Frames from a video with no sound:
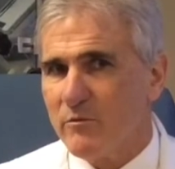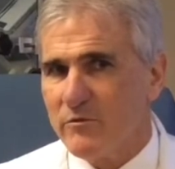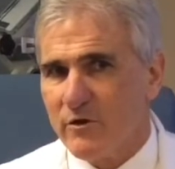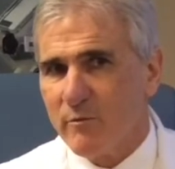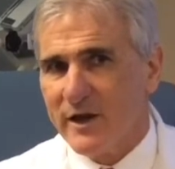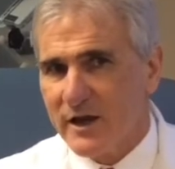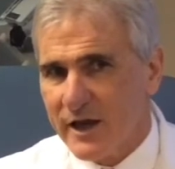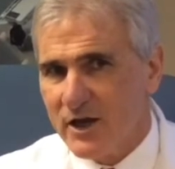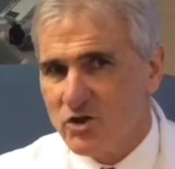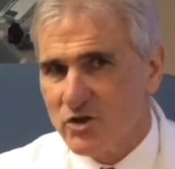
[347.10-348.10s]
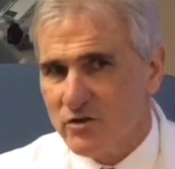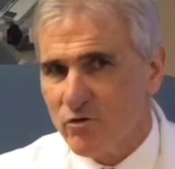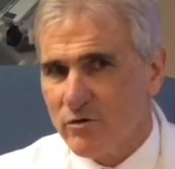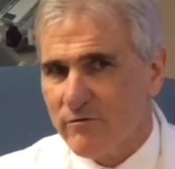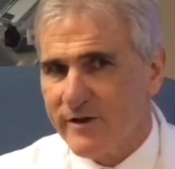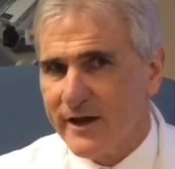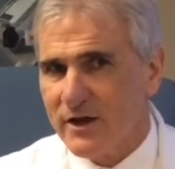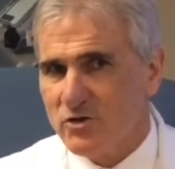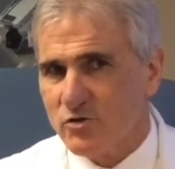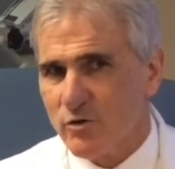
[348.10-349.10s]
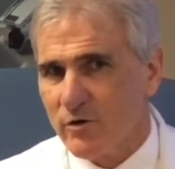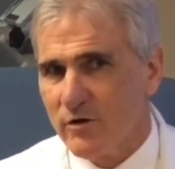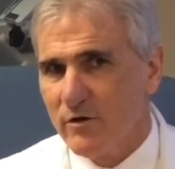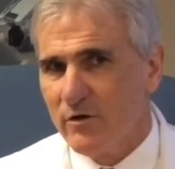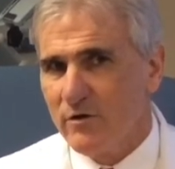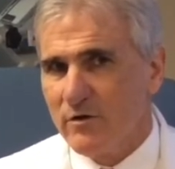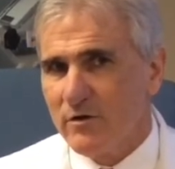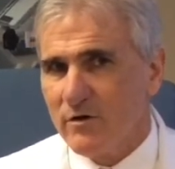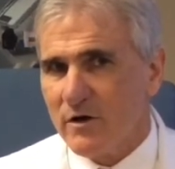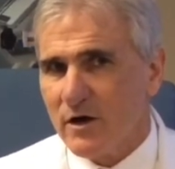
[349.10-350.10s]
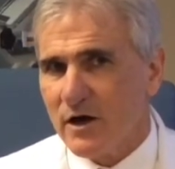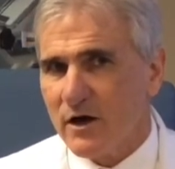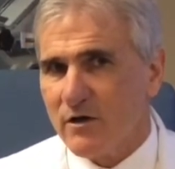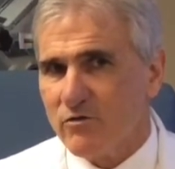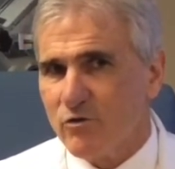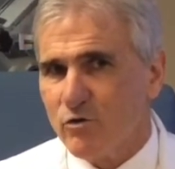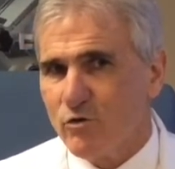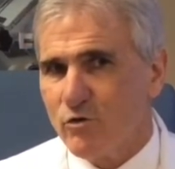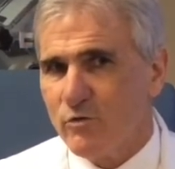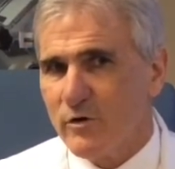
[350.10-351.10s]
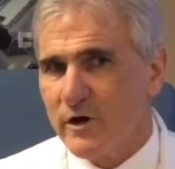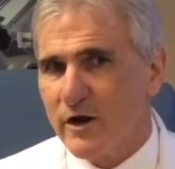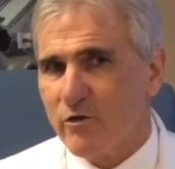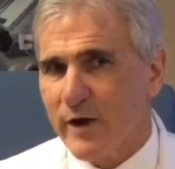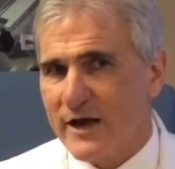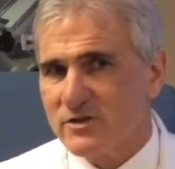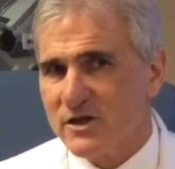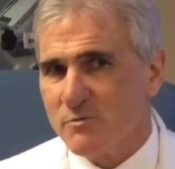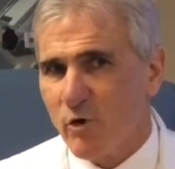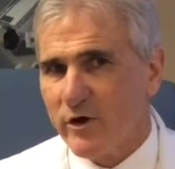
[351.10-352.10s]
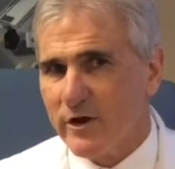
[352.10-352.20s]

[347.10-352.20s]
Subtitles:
their medication through their veins or through another access point